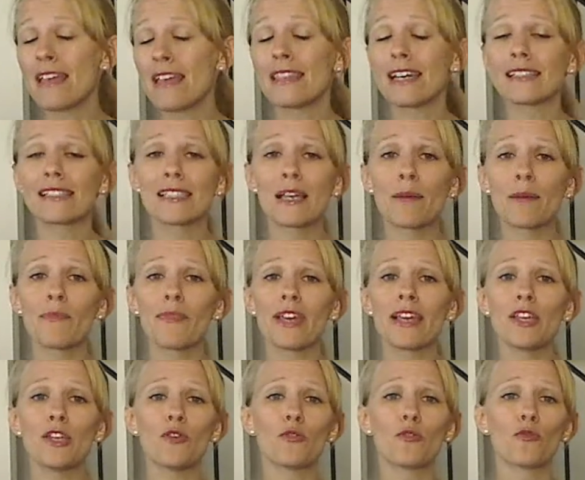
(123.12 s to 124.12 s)
That's
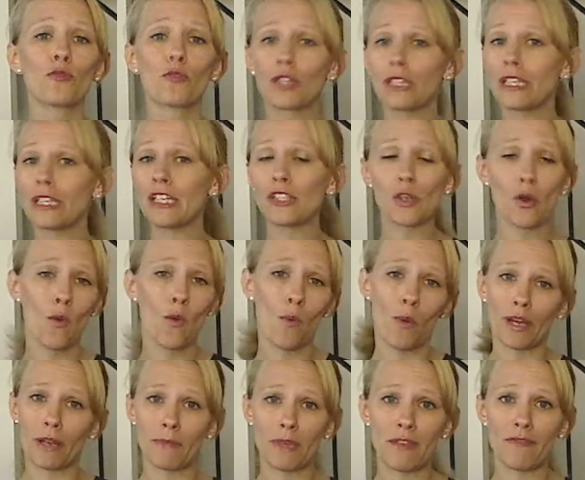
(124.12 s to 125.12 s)
something you really don't
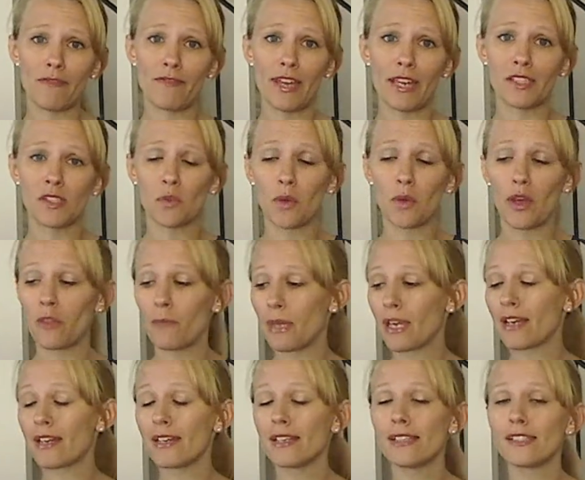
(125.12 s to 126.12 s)
want to be faced with,
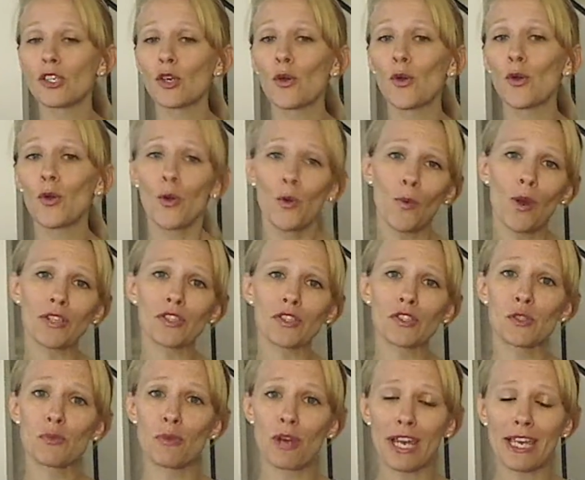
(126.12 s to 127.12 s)
because who wants
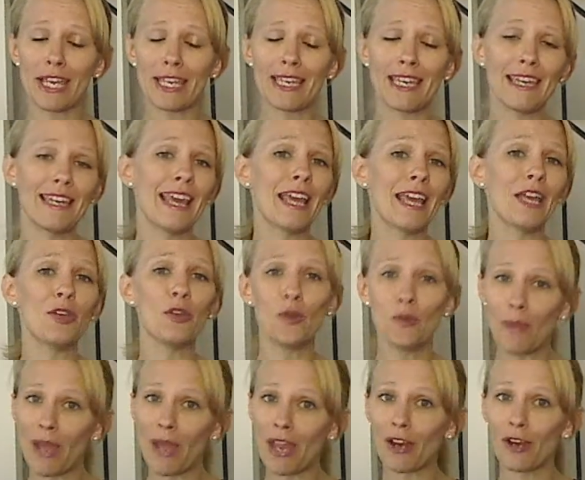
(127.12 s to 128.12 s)
to break in a new
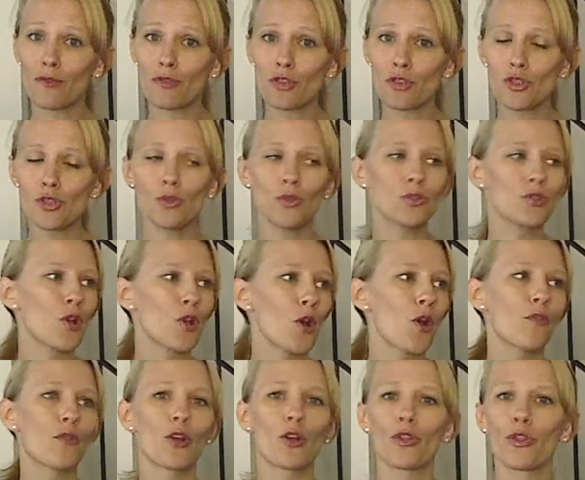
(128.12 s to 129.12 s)
pair of shoes
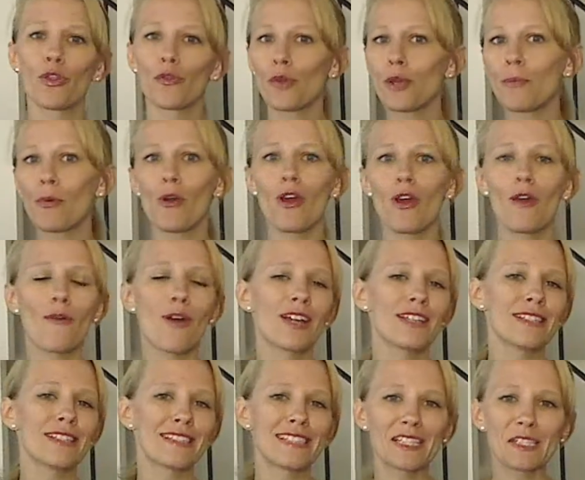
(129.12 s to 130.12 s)
over 3.1,
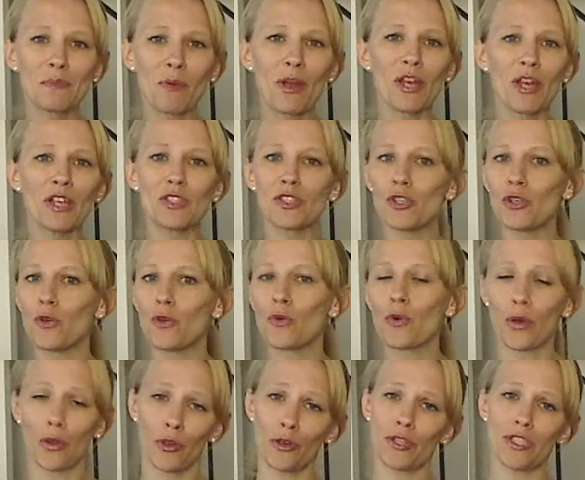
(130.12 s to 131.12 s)
6.2,
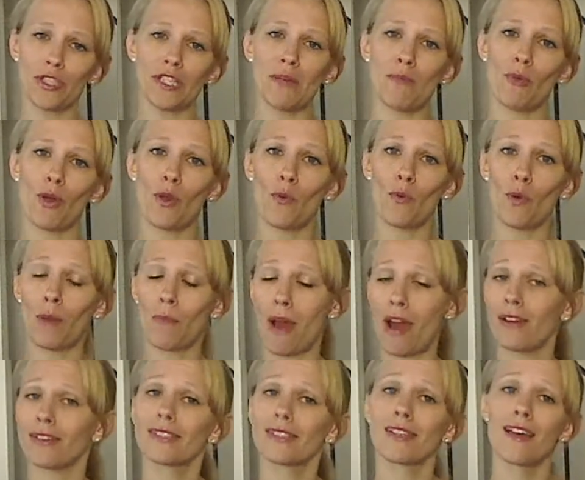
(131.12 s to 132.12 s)
or 13.1
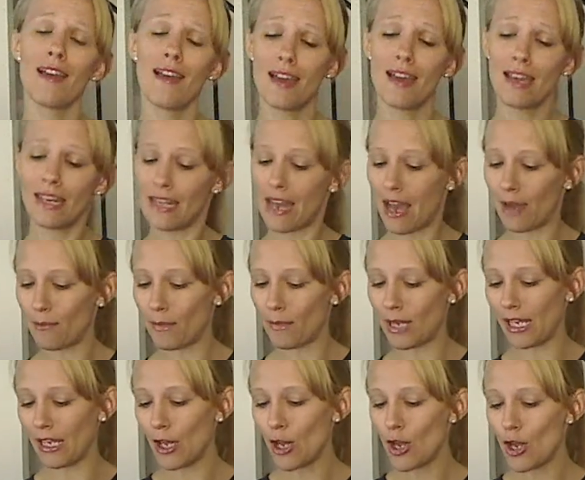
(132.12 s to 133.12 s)
miles? Not
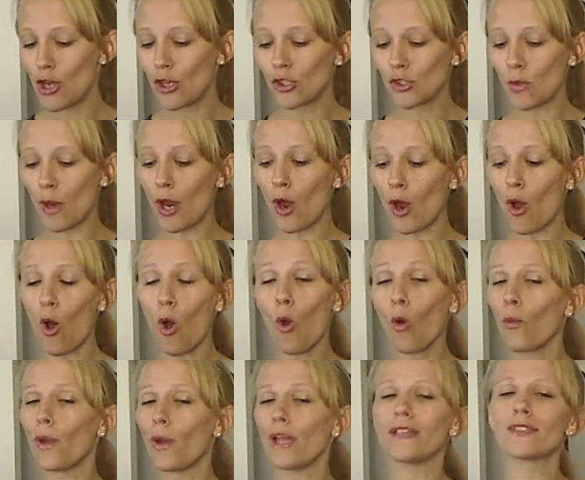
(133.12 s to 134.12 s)
me. So I
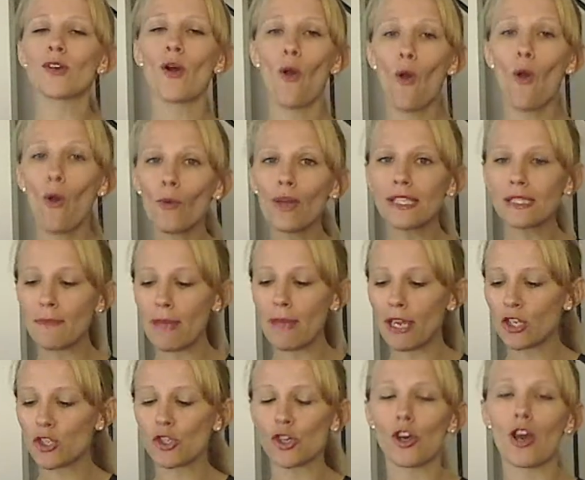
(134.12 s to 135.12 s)
always
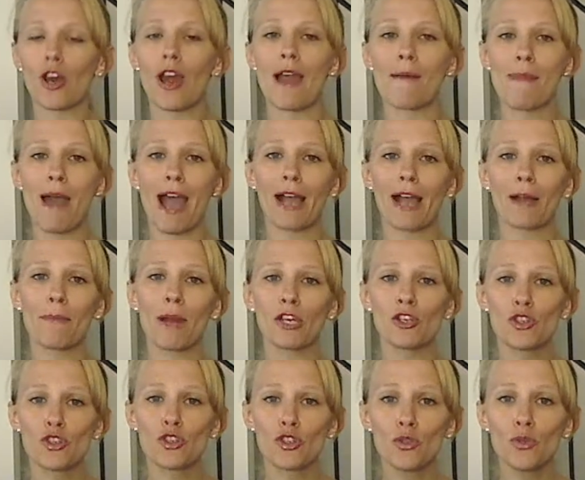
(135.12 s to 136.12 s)
make sure I pack my
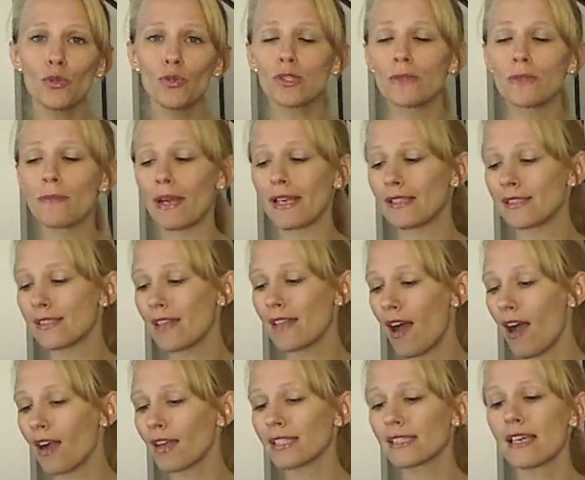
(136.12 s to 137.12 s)
shoes, my
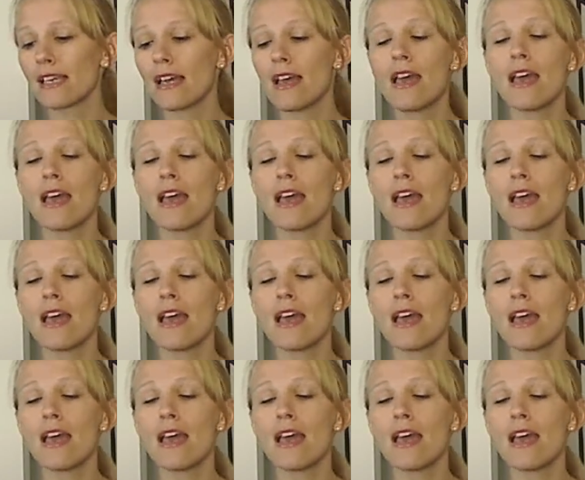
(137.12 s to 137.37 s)
socks,